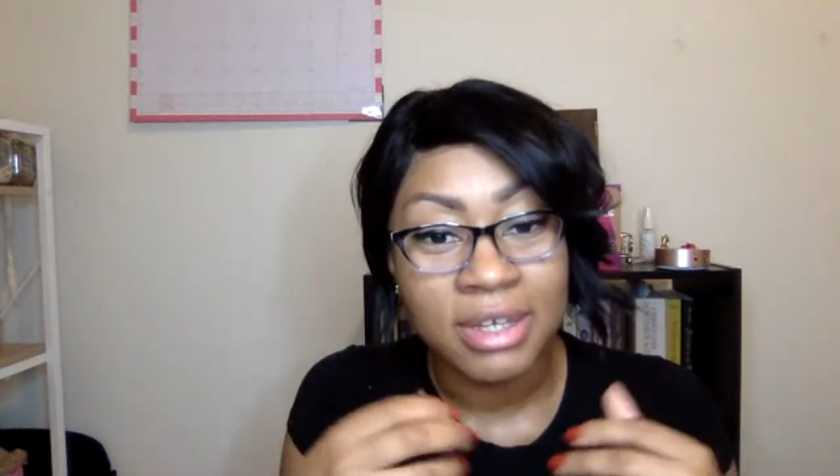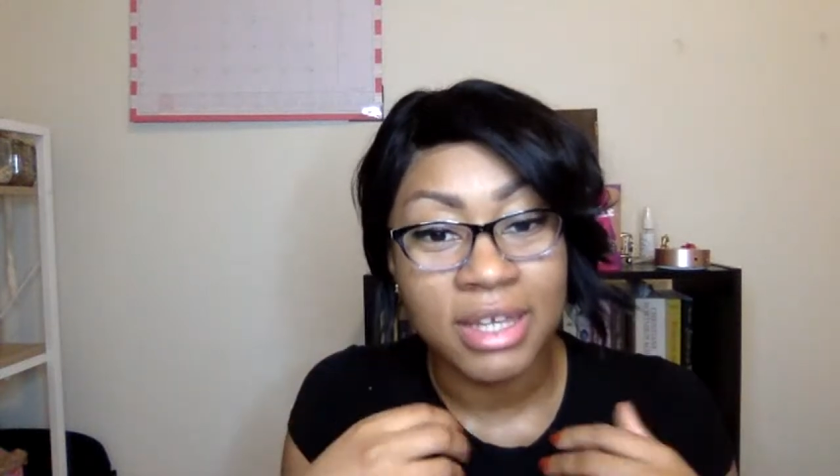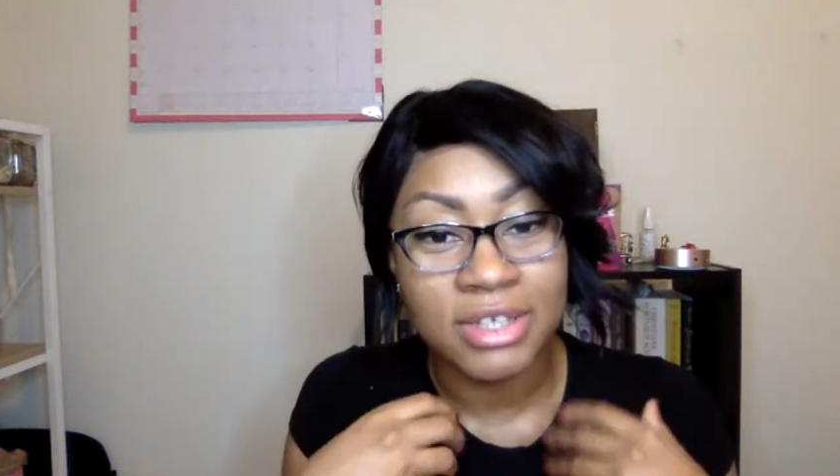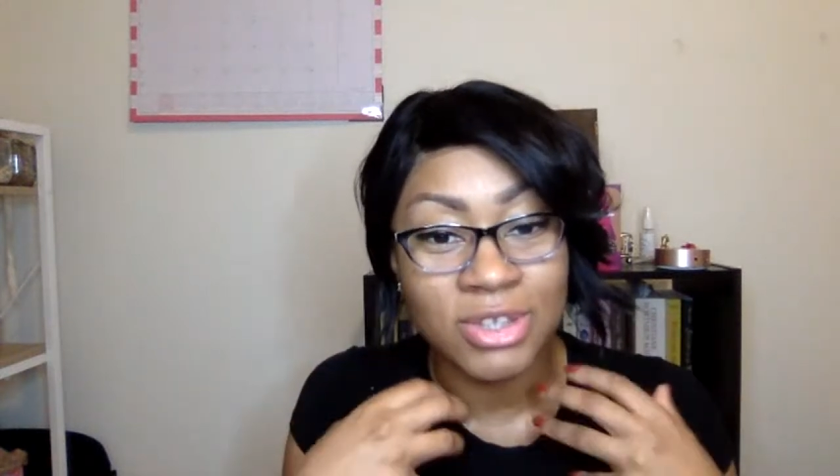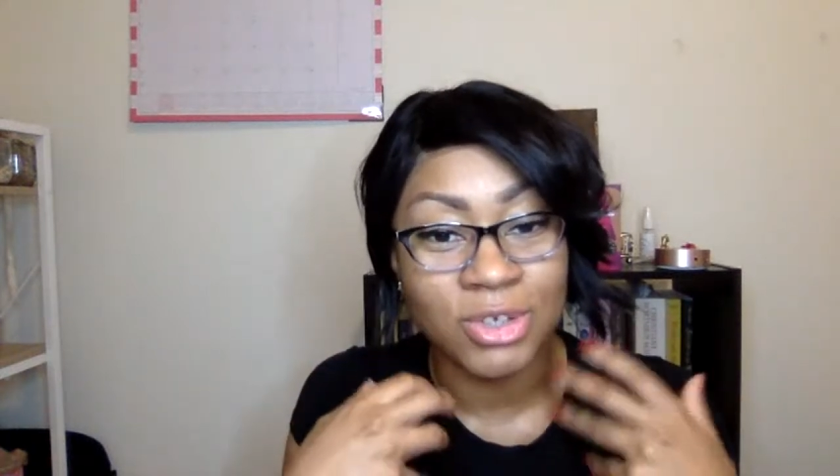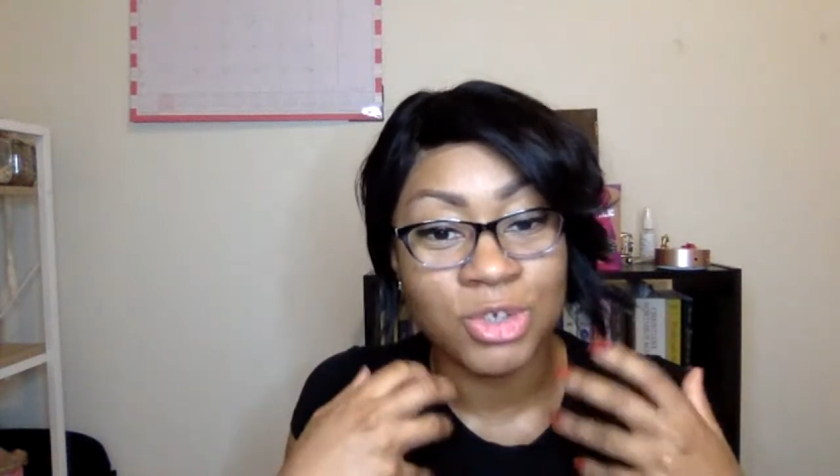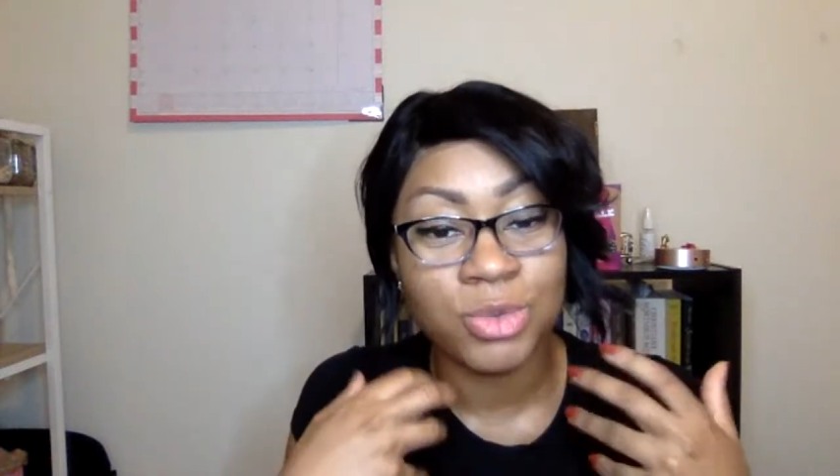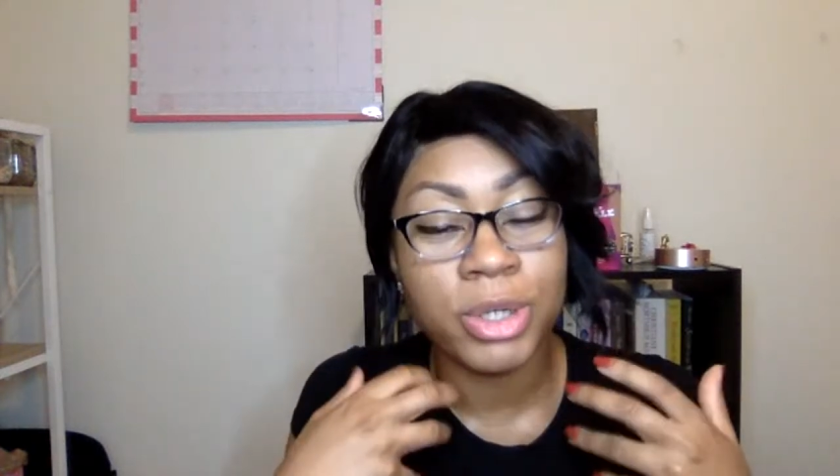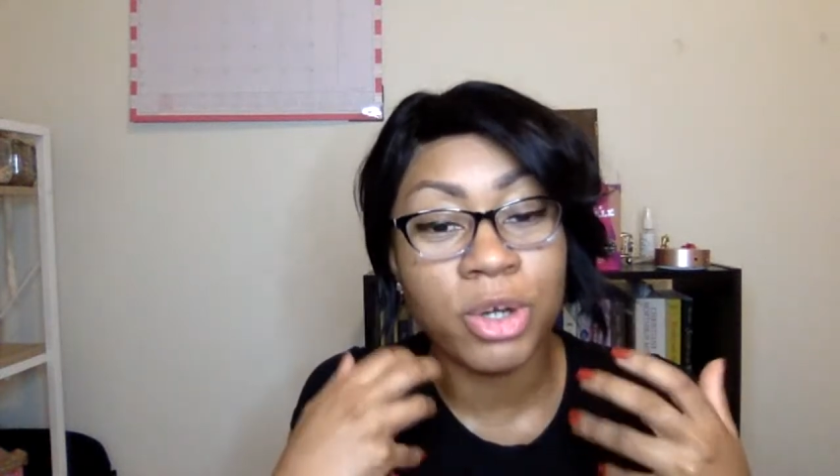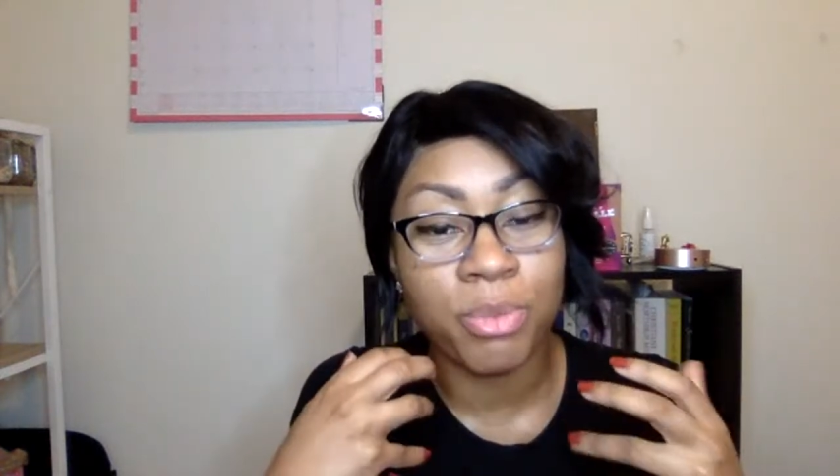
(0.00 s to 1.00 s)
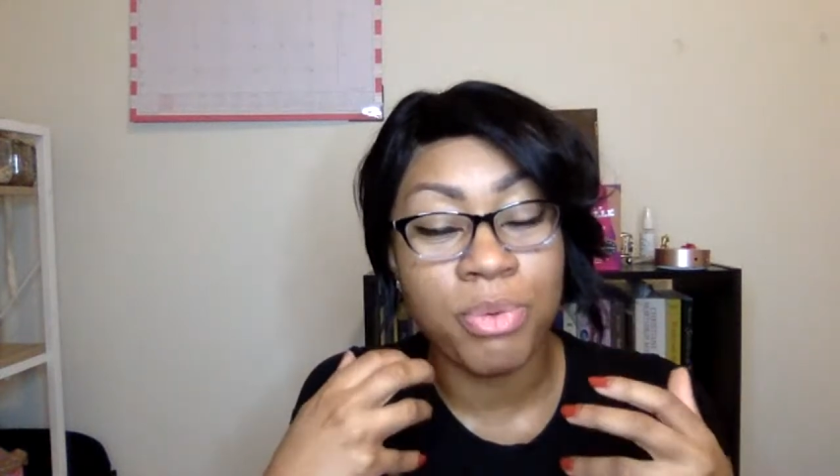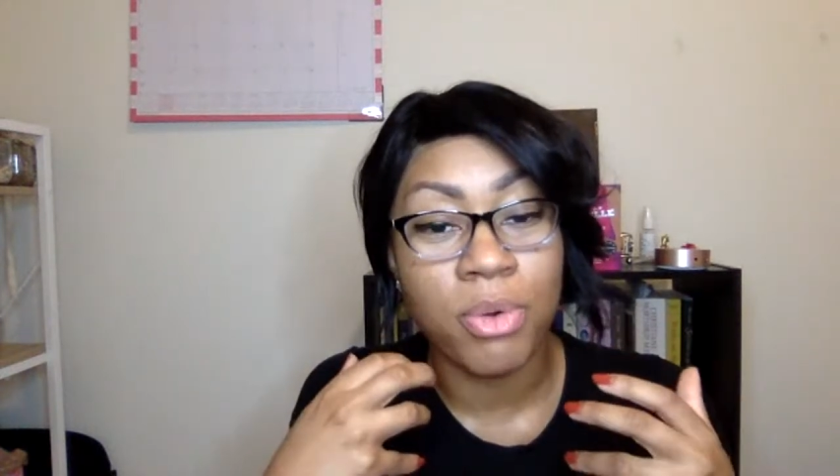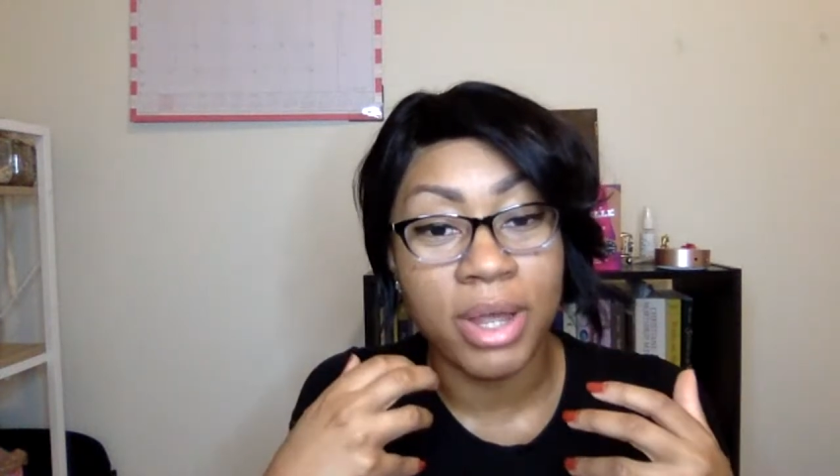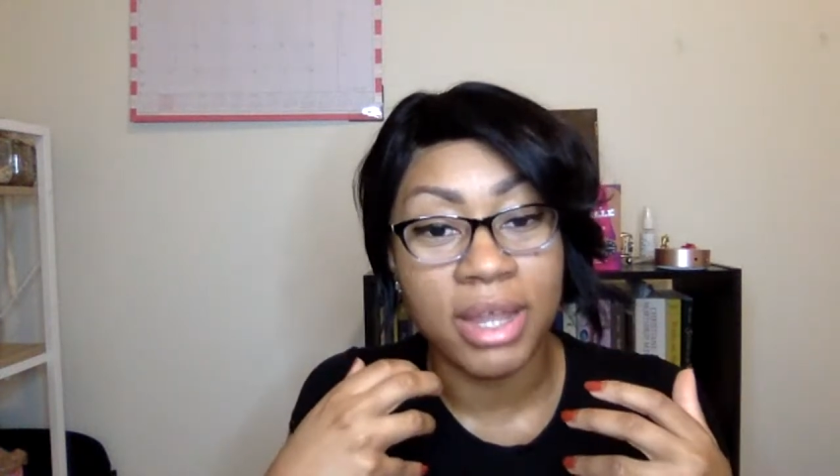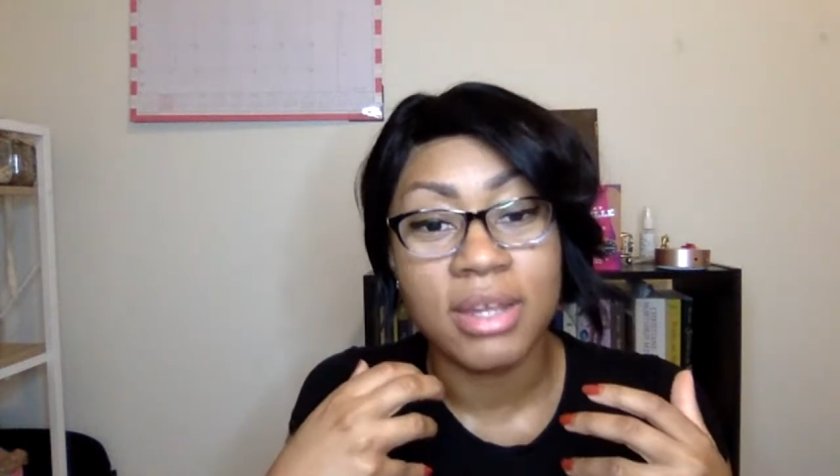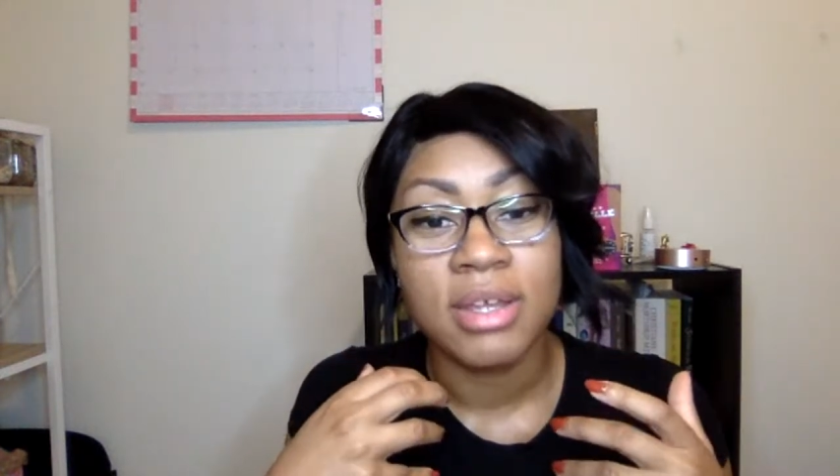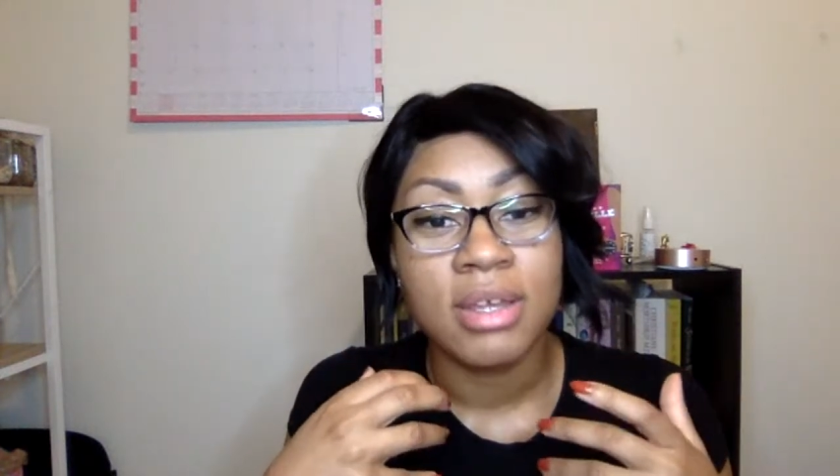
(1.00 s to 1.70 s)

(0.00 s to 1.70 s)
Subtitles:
is the trigger point